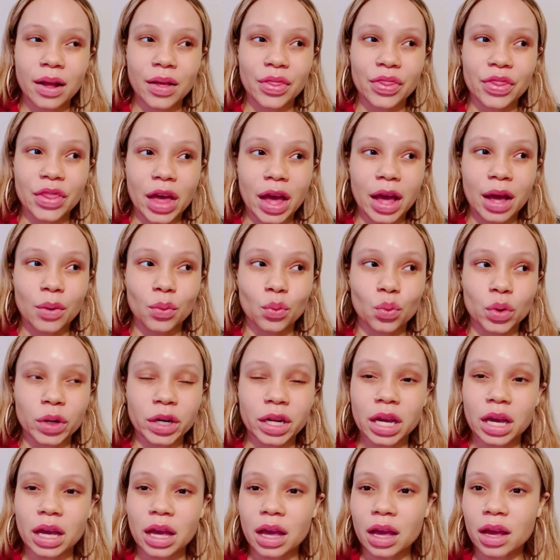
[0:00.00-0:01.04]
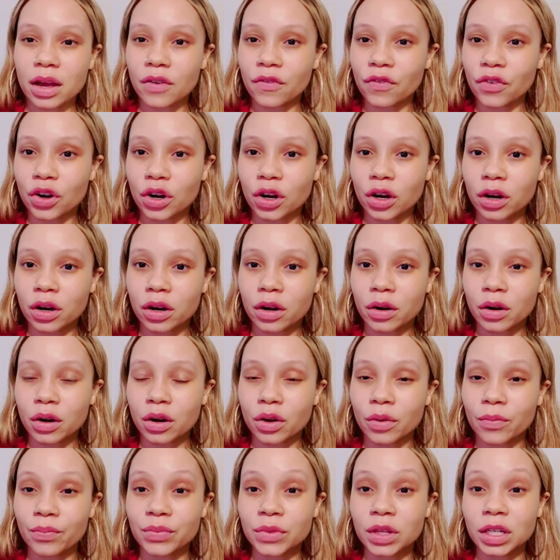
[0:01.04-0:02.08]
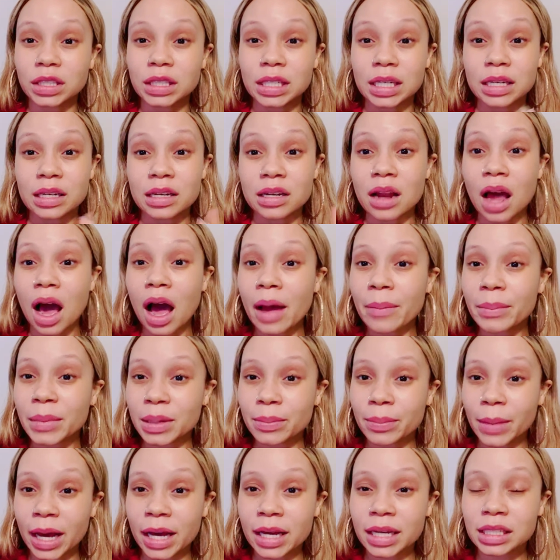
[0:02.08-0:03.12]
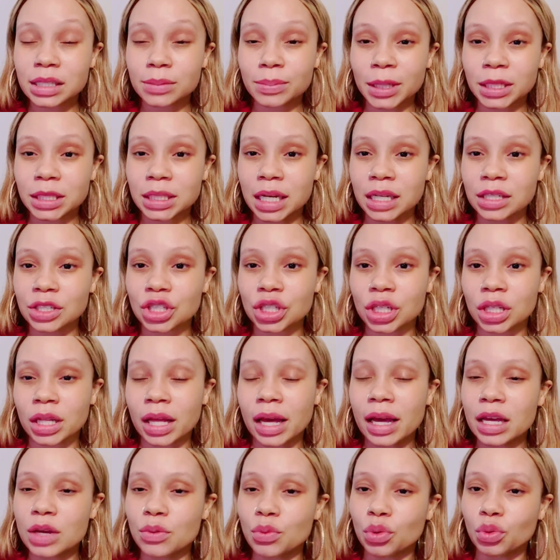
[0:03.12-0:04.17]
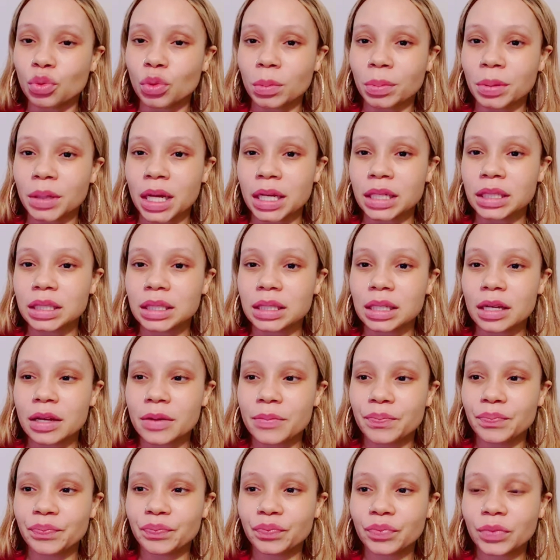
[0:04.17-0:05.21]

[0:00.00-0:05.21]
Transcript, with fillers: that whatever did not meet my expectation, that He would replace it.